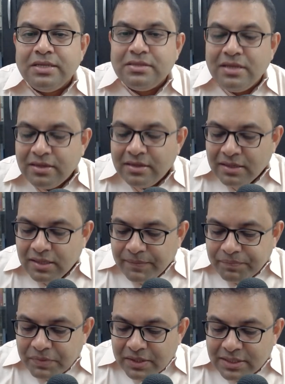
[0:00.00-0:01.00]
stated,
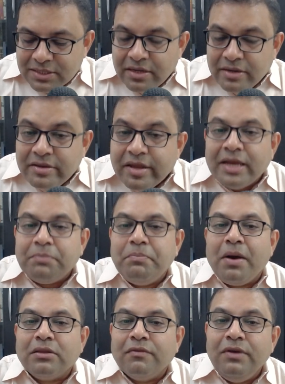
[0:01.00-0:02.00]
it's the direct
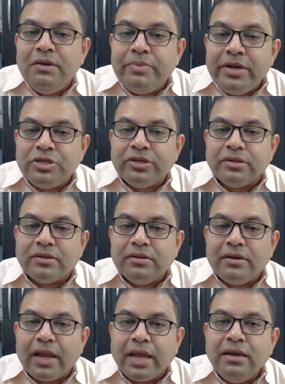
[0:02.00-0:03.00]
path of liberation,
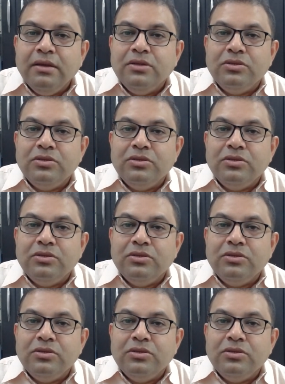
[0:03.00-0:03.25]
right?